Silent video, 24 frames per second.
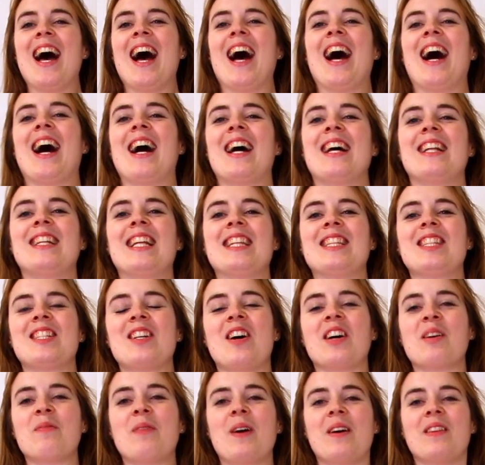Let's
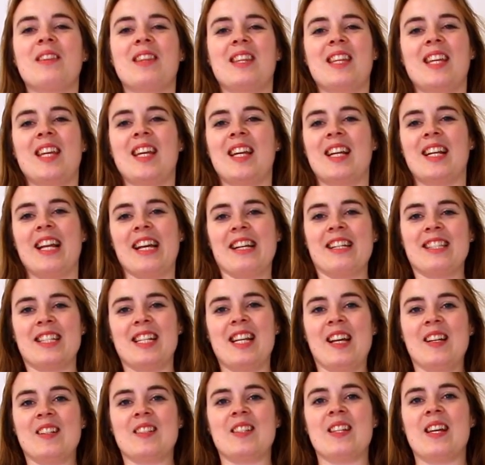talk about the legacy
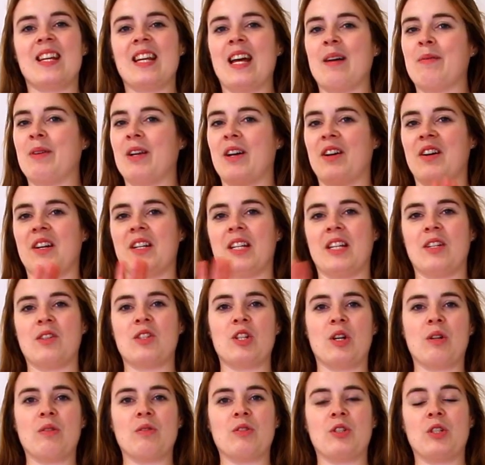leggings then. I mean, I already
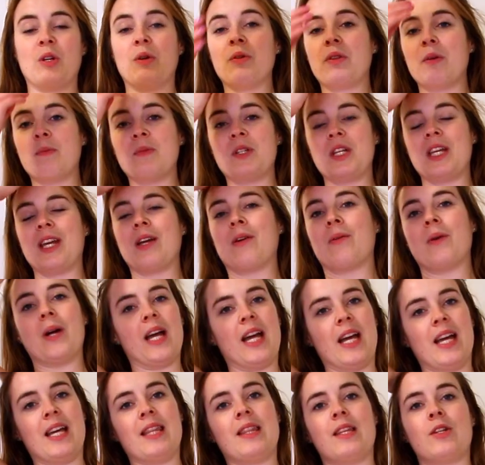showed them to you
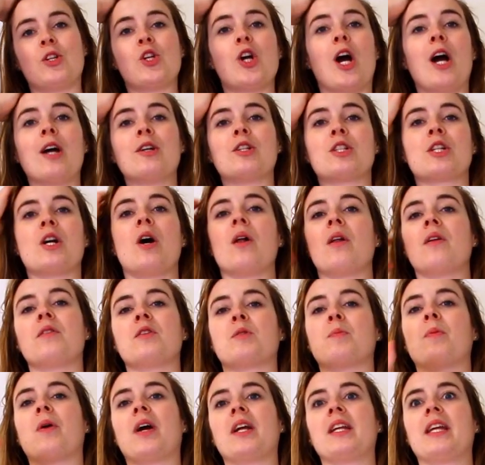in the charged color,
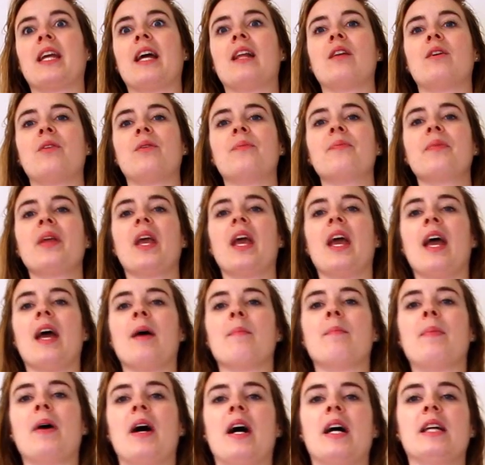this bright yellow.
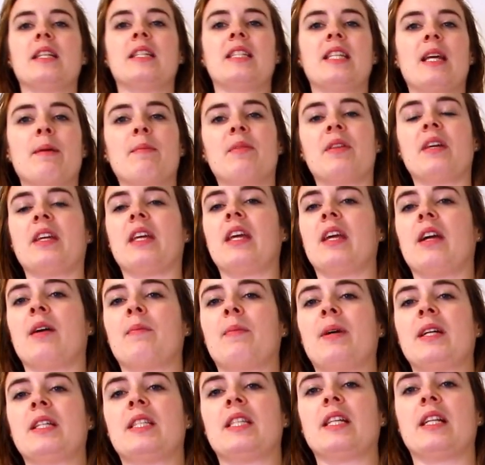But same thing here,
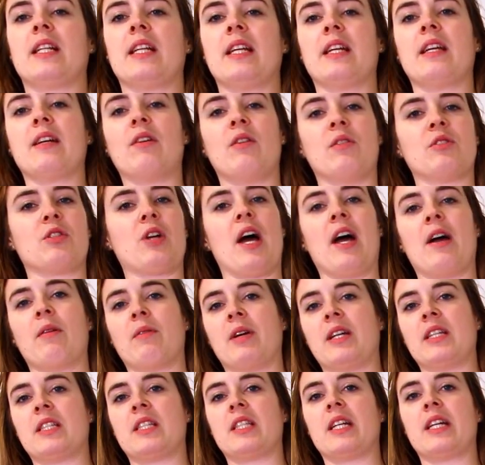basically ultra
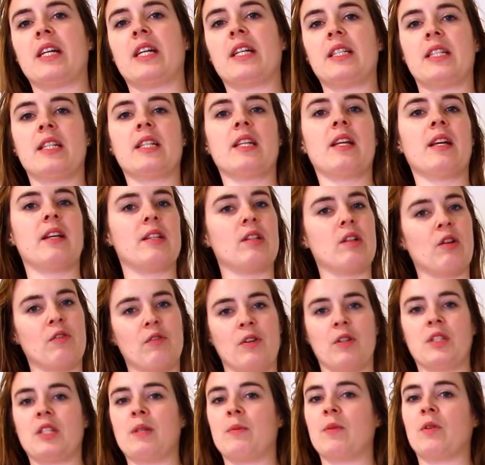high-waisted, no
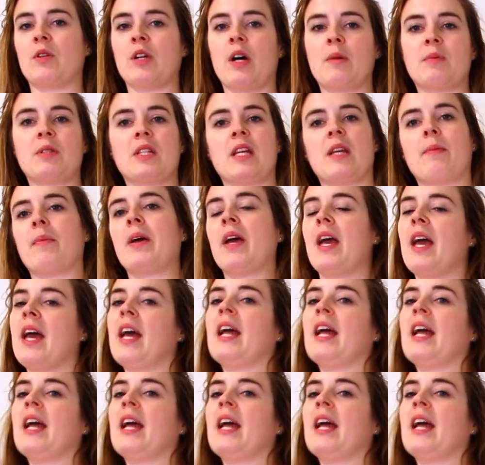front seam, no top seam.